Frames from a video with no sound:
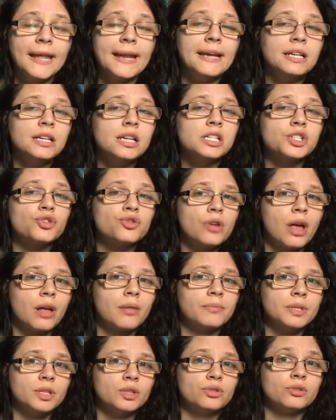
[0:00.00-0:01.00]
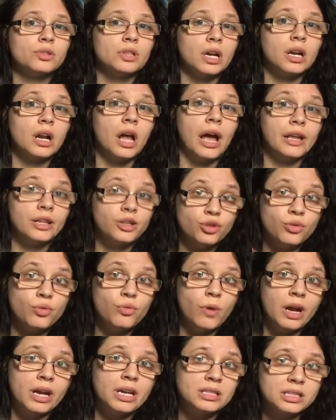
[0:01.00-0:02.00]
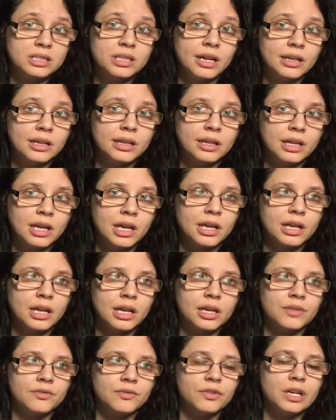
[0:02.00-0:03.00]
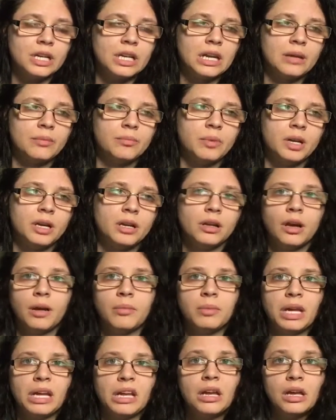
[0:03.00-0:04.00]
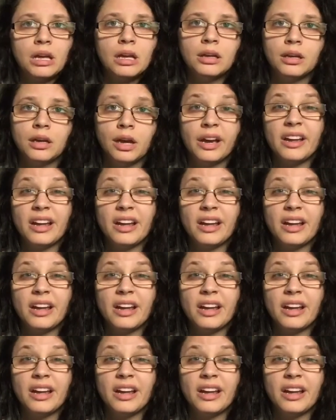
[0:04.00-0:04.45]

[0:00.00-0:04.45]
It didn't attract me to start. I do want to start again and read it, but I'm like, eh.